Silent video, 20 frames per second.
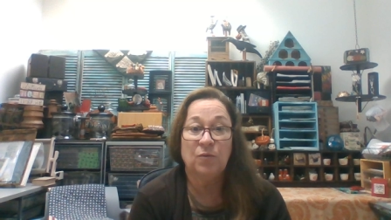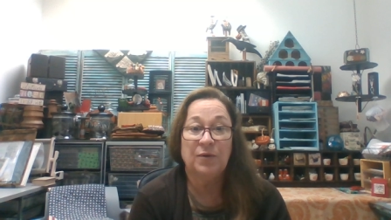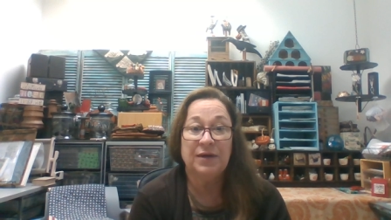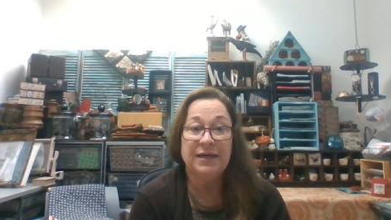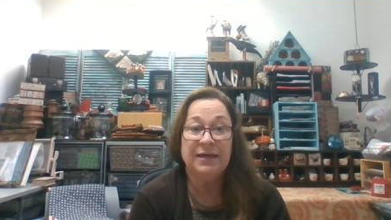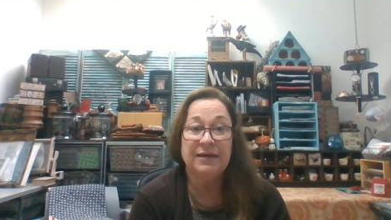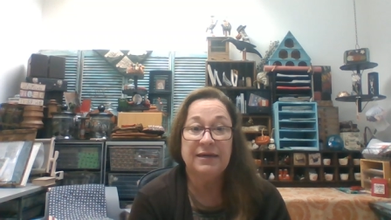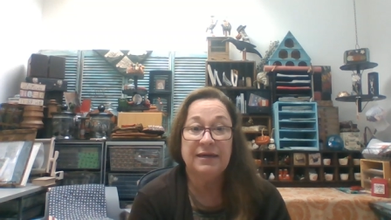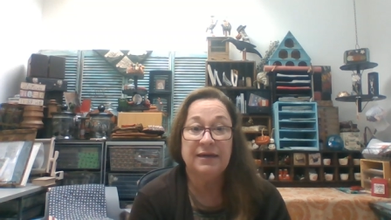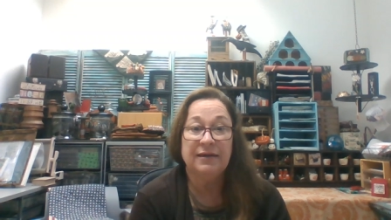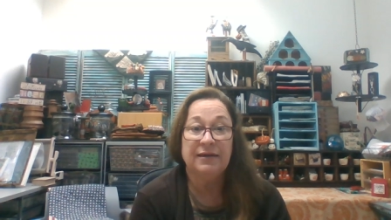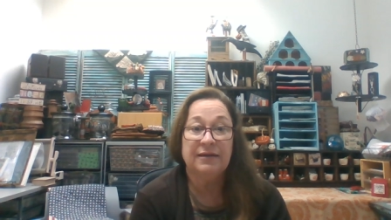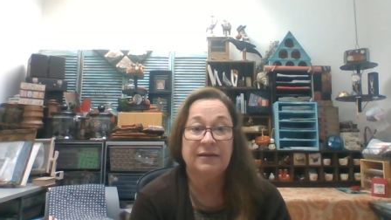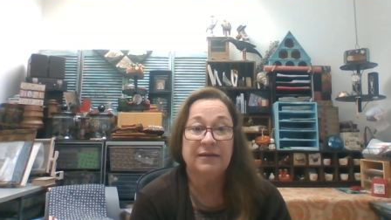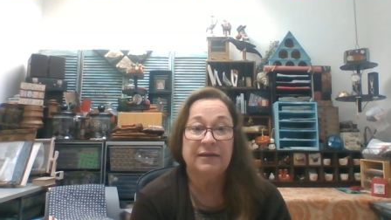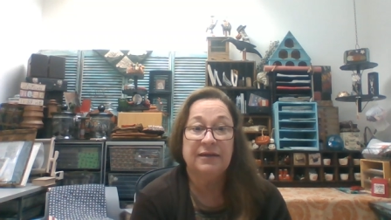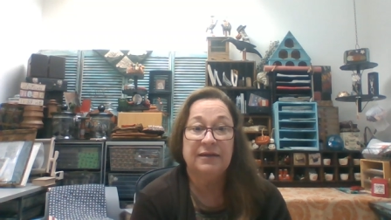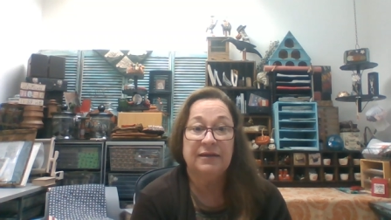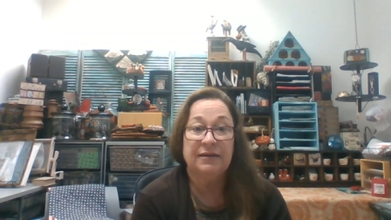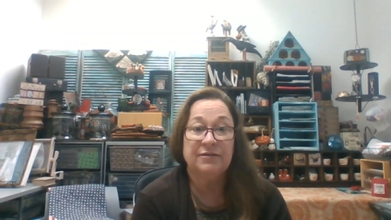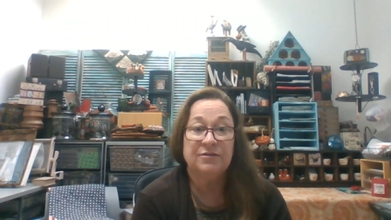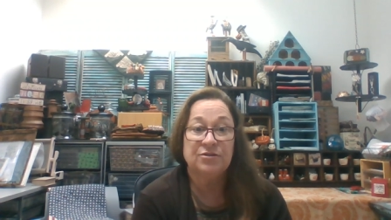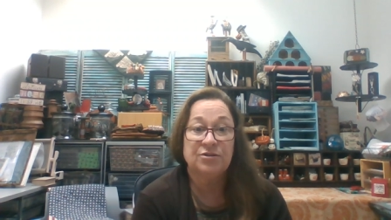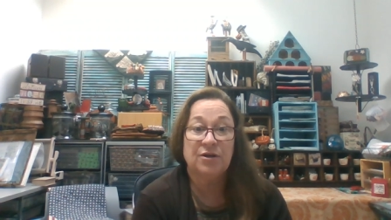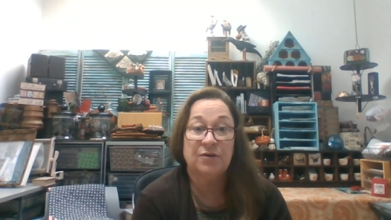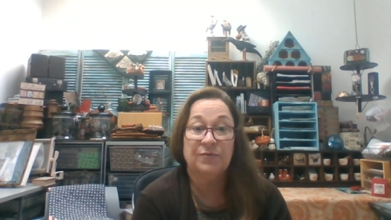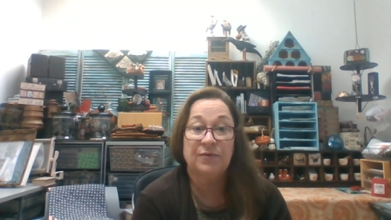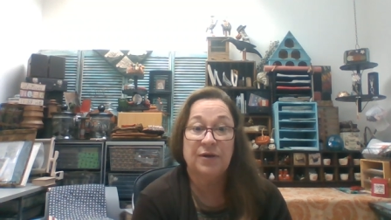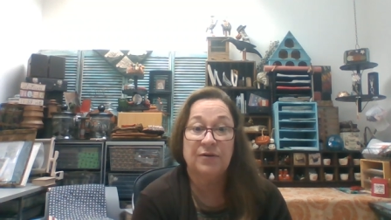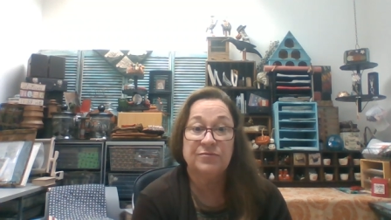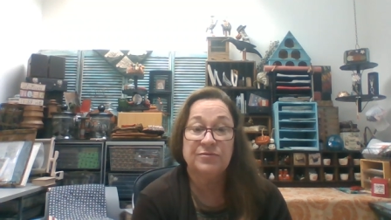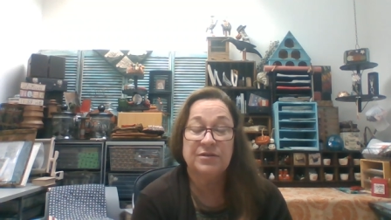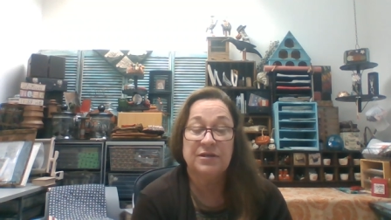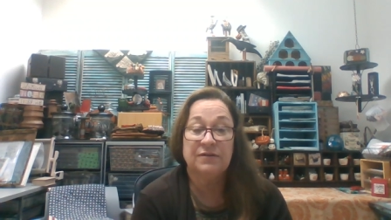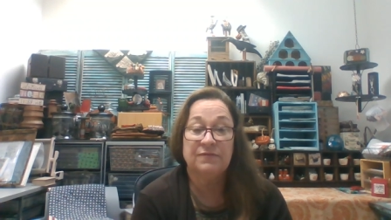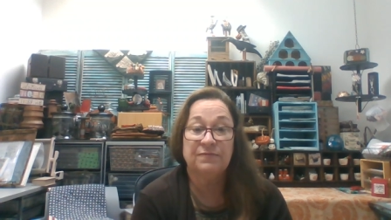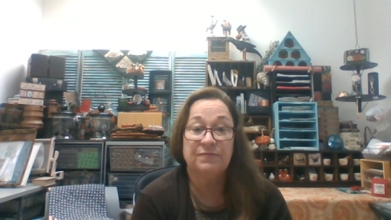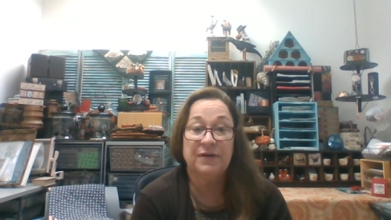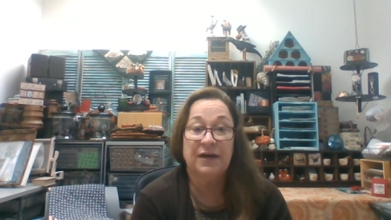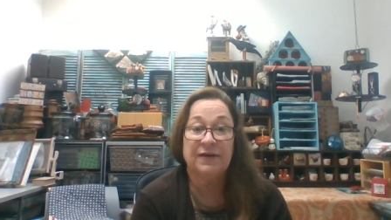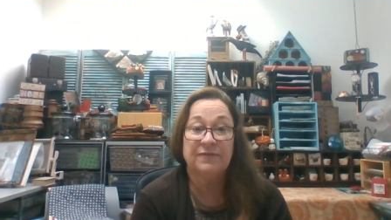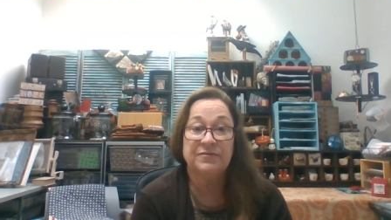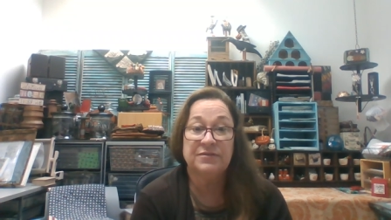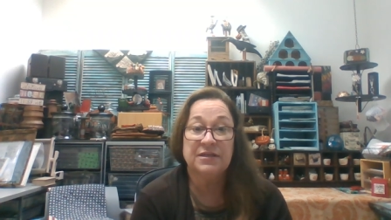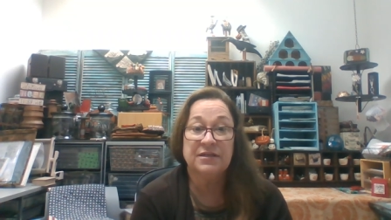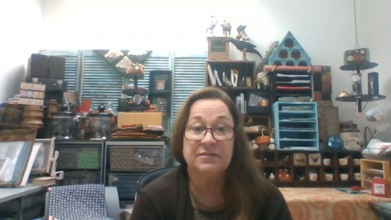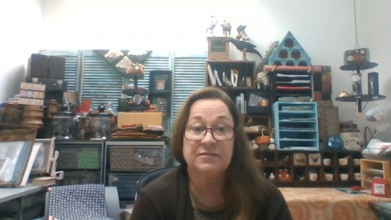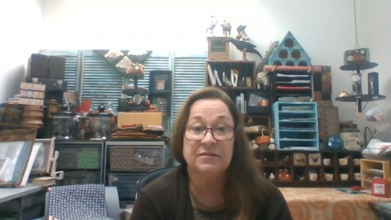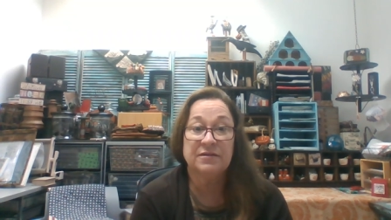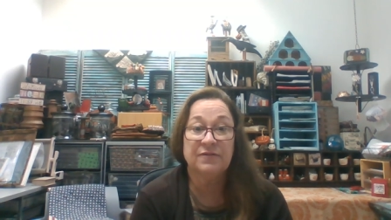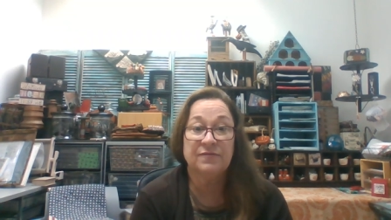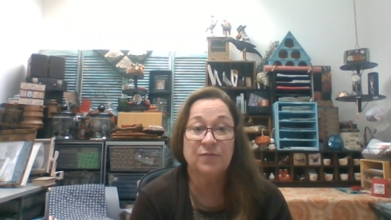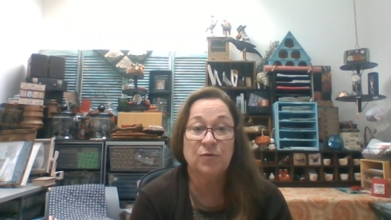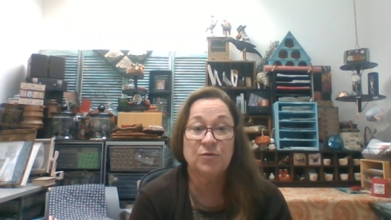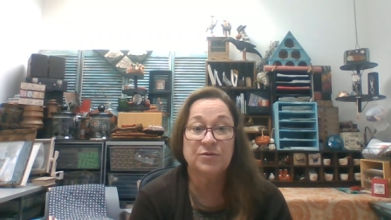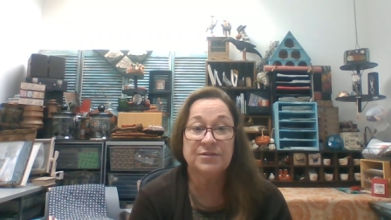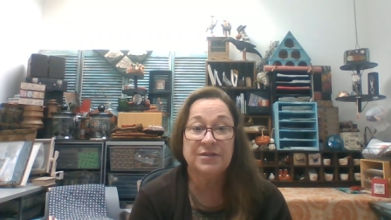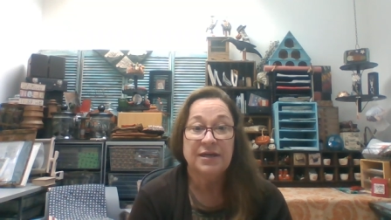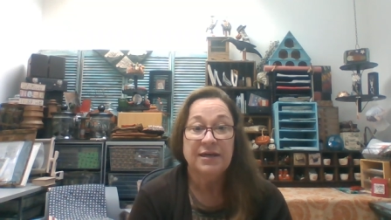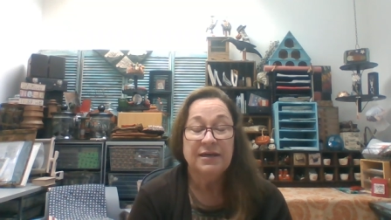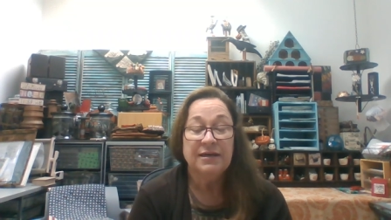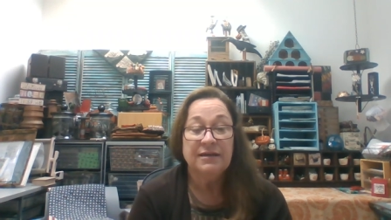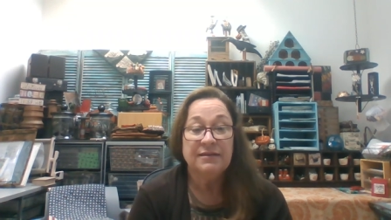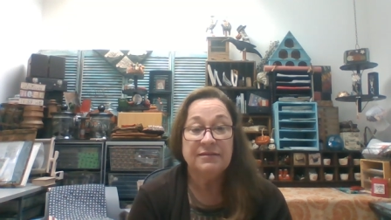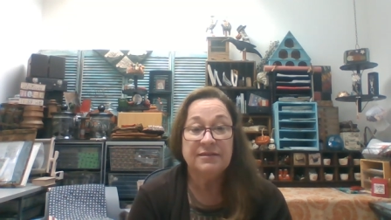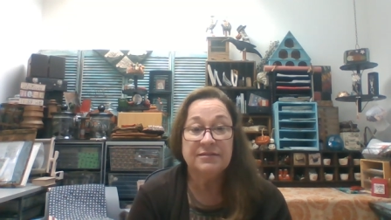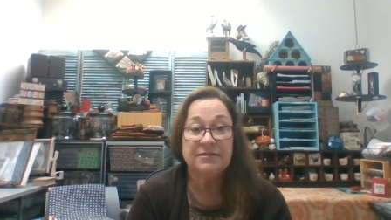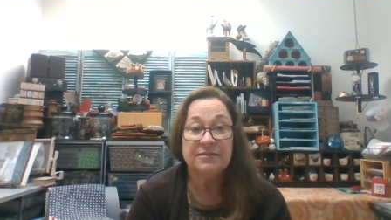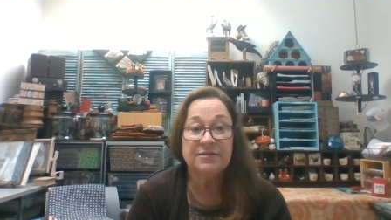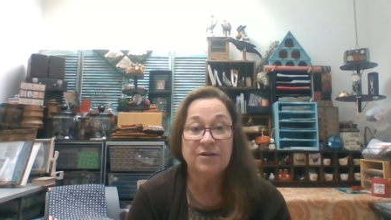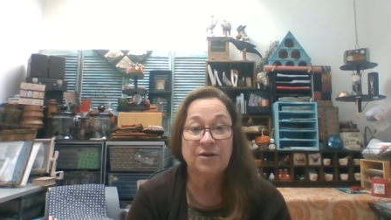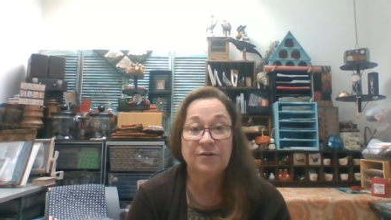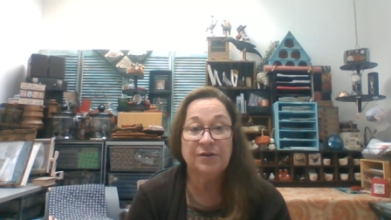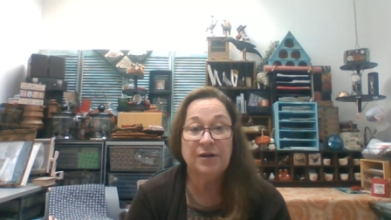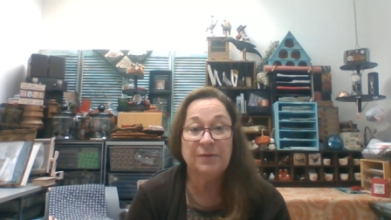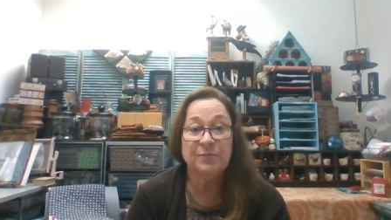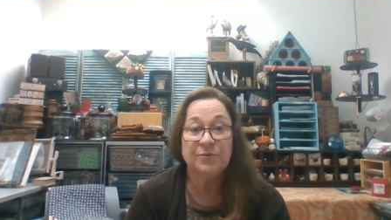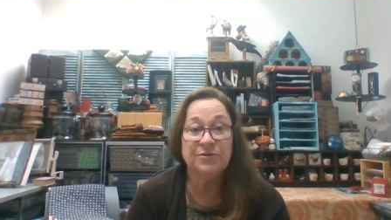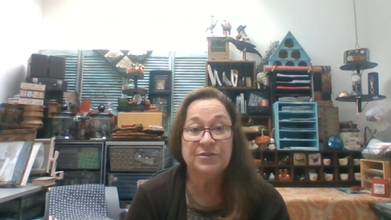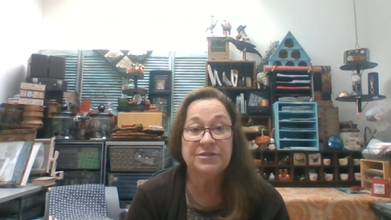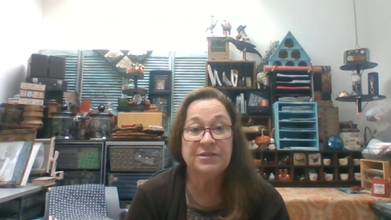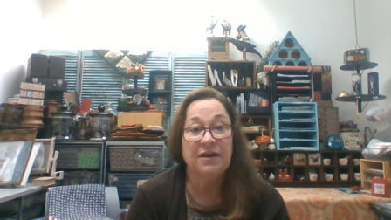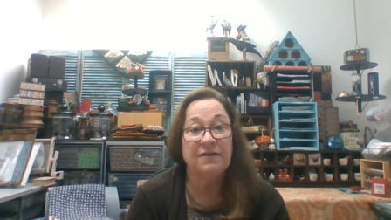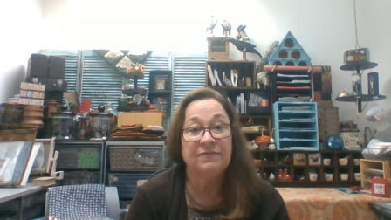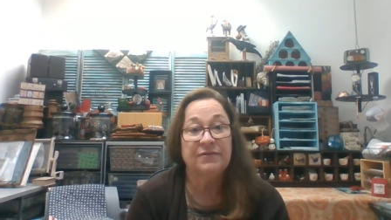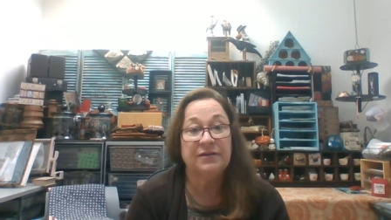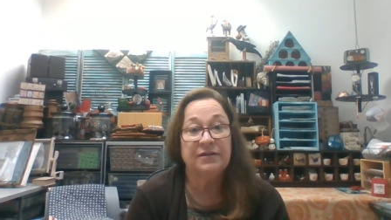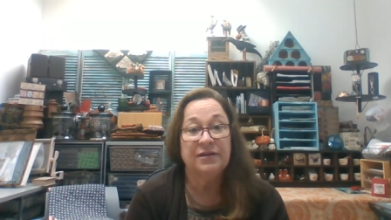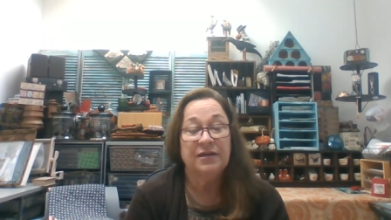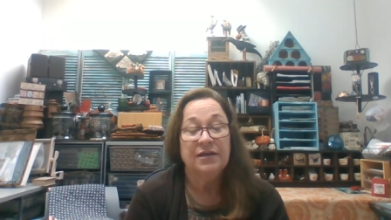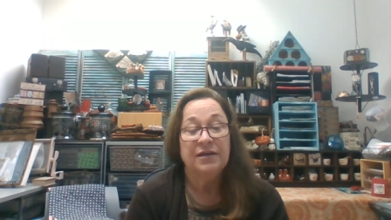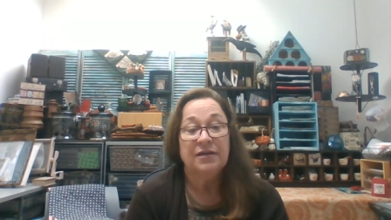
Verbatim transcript: week and getting show notes in five, six, and of course, this is our number seven.